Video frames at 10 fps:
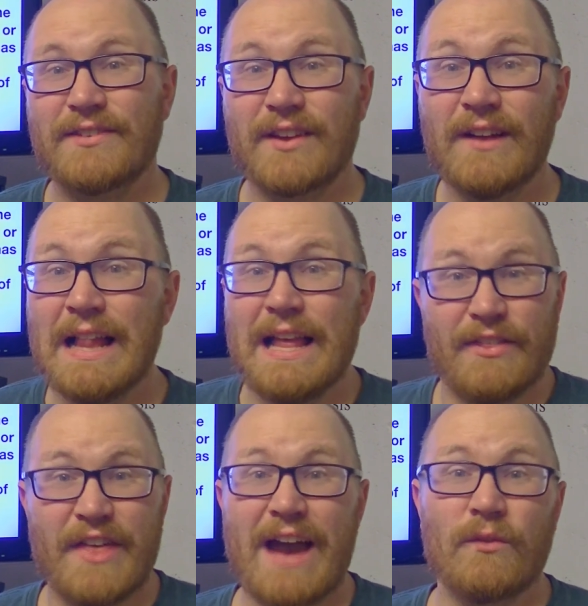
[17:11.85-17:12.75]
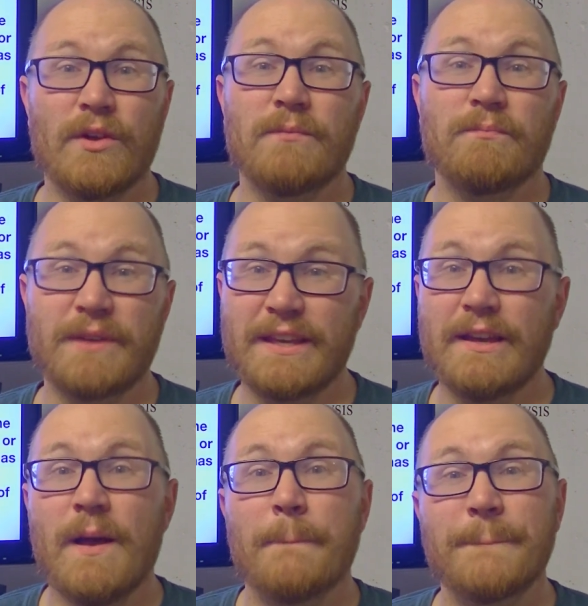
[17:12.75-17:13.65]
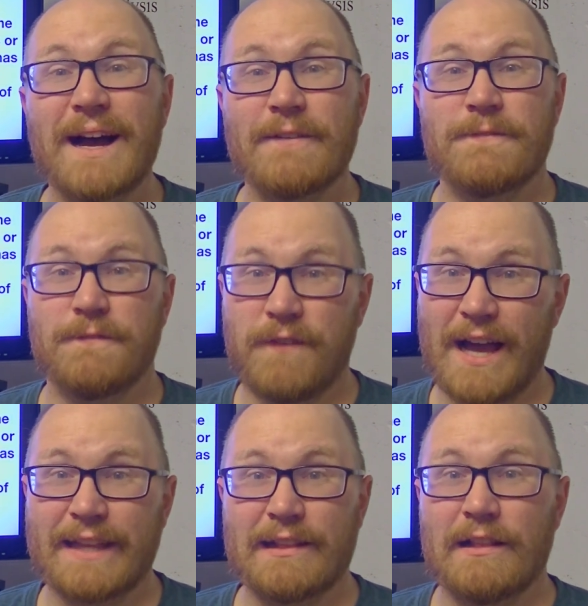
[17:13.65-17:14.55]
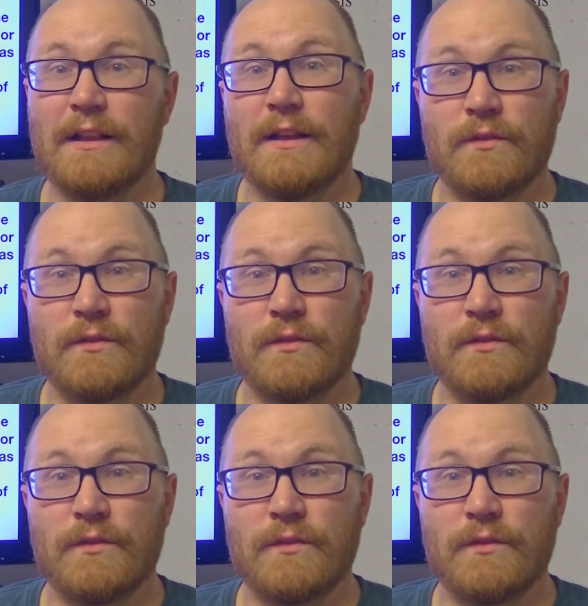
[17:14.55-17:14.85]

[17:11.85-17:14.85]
So that would be my final